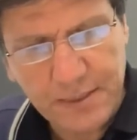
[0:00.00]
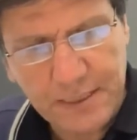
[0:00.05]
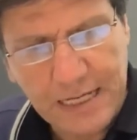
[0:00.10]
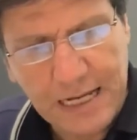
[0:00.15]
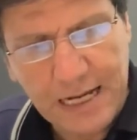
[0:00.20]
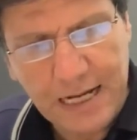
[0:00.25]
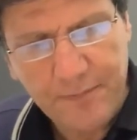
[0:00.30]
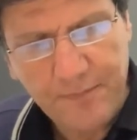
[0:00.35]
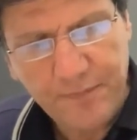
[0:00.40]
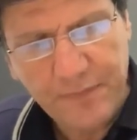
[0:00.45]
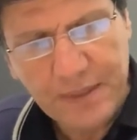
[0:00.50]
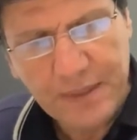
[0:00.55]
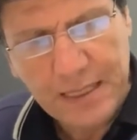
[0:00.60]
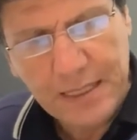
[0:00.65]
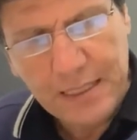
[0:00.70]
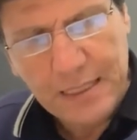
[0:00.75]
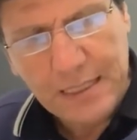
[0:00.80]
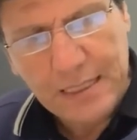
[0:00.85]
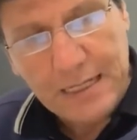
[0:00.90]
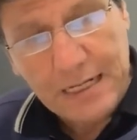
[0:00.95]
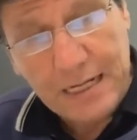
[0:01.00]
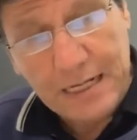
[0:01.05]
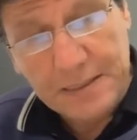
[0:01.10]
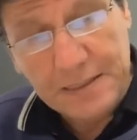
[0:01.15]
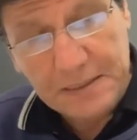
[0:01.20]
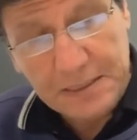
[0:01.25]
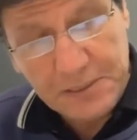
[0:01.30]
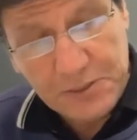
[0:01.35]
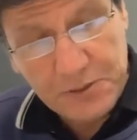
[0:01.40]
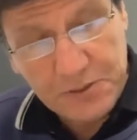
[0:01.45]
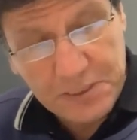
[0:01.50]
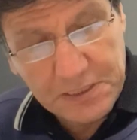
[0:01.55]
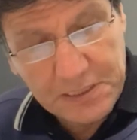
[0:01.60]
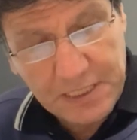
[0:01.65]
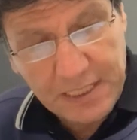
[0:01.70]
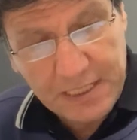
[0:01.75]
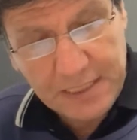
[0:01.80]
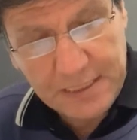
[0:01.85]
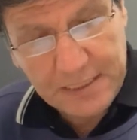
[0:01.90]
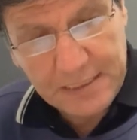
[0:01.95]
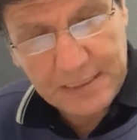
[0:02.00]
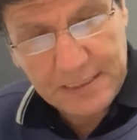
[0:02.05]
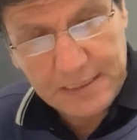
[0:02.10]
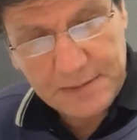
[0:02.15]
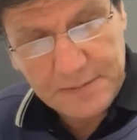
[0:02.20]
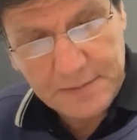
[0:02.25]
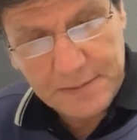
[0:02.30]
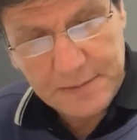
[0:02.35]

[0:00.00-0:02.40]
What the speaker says: Yeah, I read you the text.